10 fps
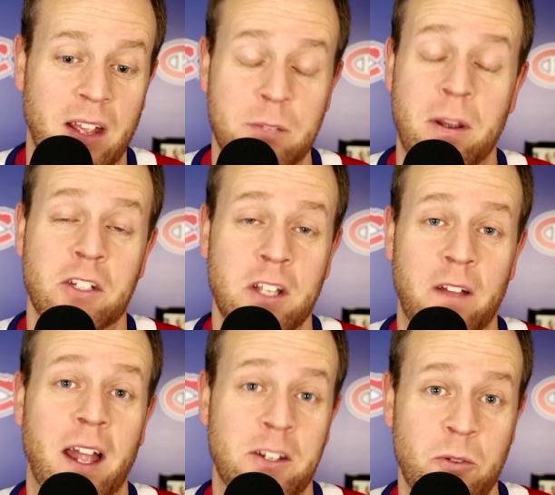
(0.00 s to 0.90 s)
especially
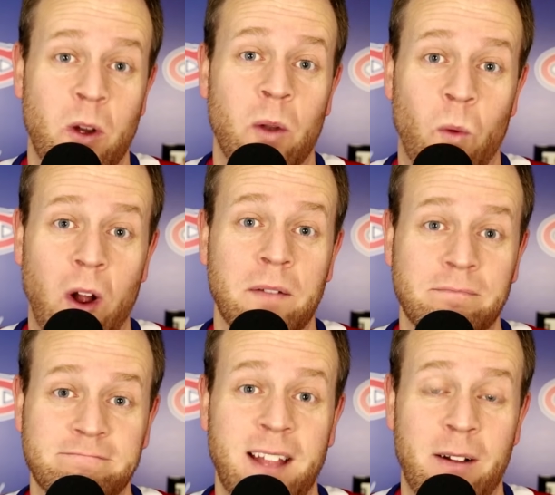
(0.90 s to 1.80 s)
on that 2-on-1.
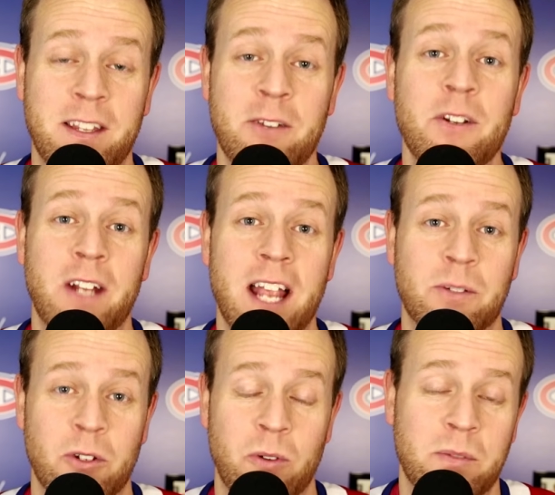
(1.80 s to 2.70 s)
That you
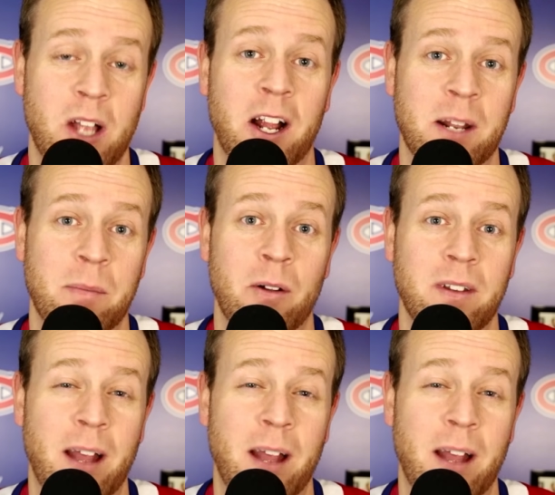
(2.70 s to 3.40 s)
guys know what I'm talking about.